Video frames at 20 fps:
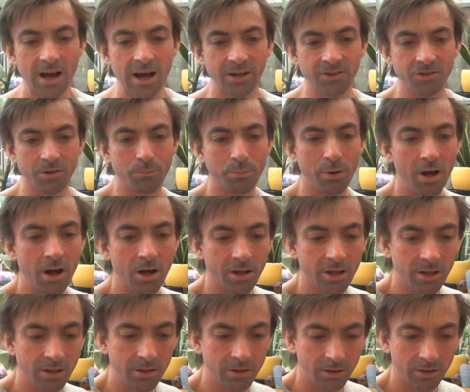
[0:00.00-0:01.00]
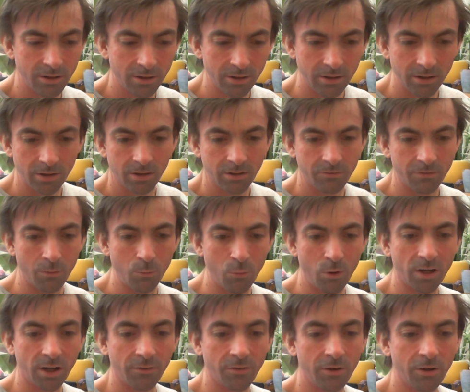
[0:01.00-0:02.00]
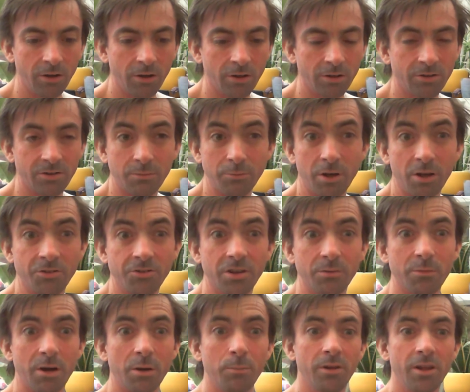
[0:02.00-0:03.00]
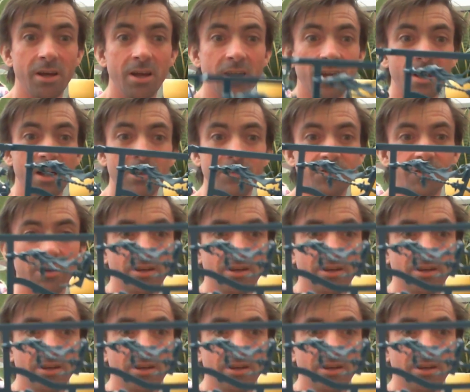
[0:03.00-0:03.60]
and it's a bargain. From what I've heard, because I'm not a Sigmar player yet,